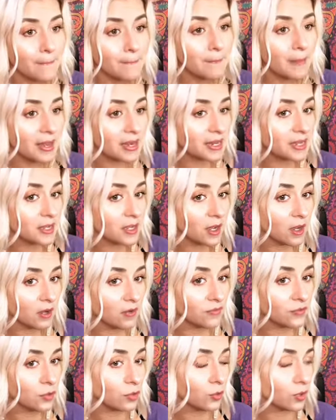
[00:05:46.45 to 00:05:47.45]
many
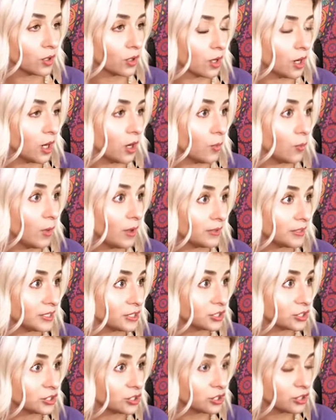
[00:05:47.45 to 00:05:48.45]
of your uh,
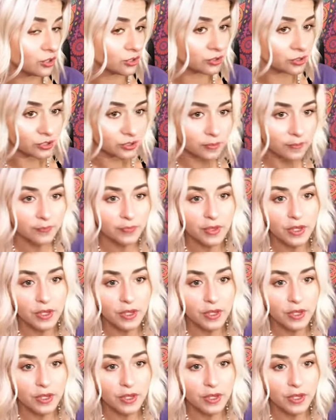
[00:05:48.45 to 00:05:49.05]
wellness concerns.